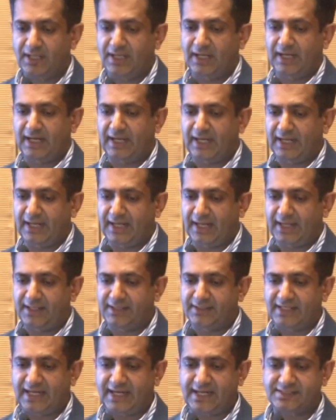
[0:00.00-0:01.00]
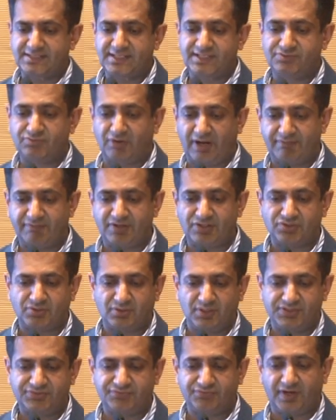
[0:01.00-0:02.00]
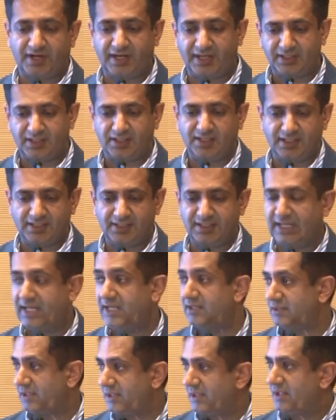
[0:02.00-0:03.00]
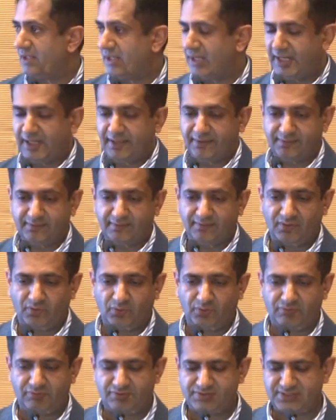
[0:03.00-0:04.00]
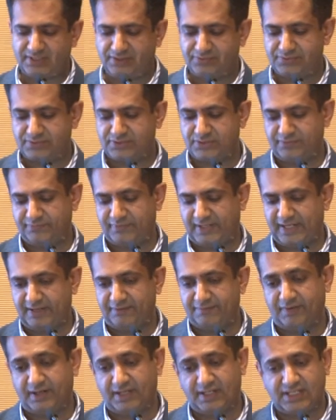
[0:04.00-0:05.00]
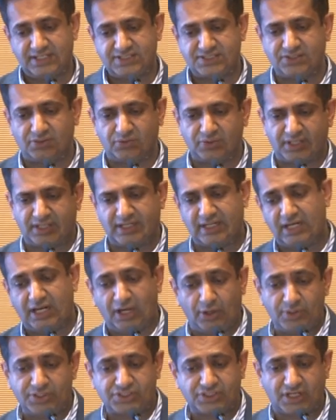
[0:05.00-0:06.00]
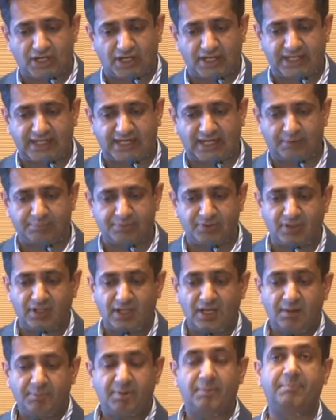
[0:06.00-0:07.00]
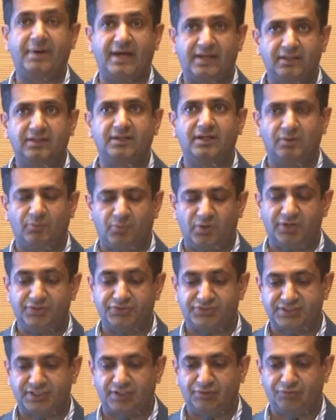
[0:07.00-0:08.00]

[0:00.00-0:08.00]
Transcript: and that his right ventricle is fine, and indeed, all the results of that are fine. He's still got a lowish cardiac output, but better than it was, so